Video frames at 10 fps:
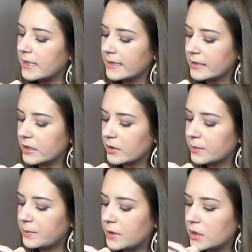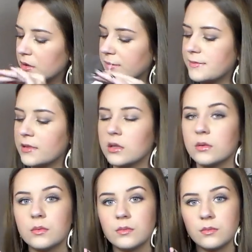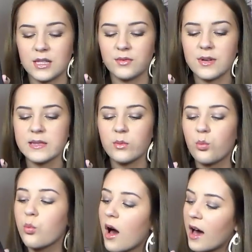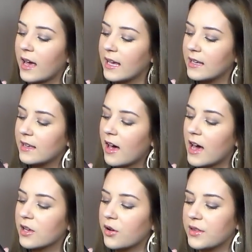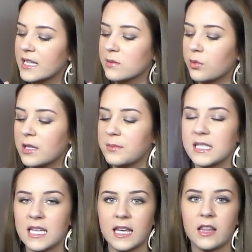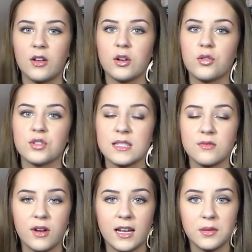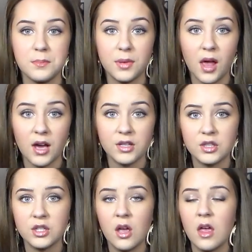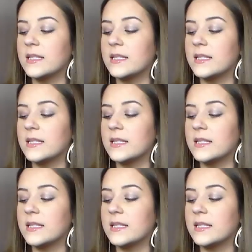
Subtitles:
It's so beautiful. So the reason why I got this one in particular, not just a random blush,